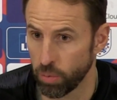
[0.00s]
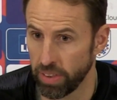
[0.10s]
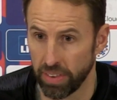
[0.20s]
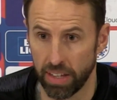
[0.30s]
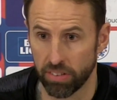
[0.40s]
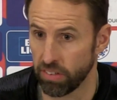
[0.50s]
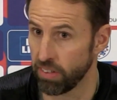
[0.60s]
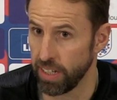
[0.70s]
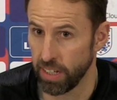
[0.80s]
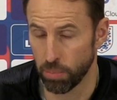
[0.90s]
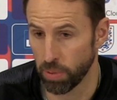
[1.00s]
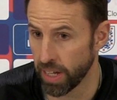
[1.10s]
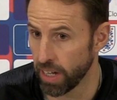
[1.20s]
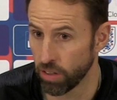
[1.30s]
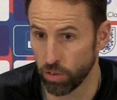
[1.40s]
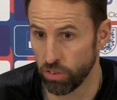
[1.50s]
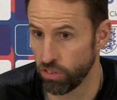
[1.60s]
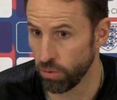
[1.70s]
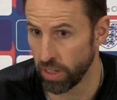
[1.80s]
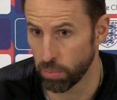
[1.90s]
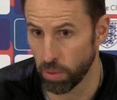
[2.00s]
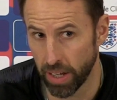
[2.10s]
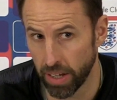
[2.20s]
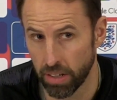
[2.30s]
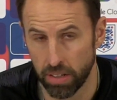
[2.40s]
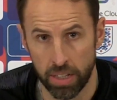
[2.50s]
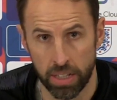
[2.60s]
whether that's a senior player or a junior player.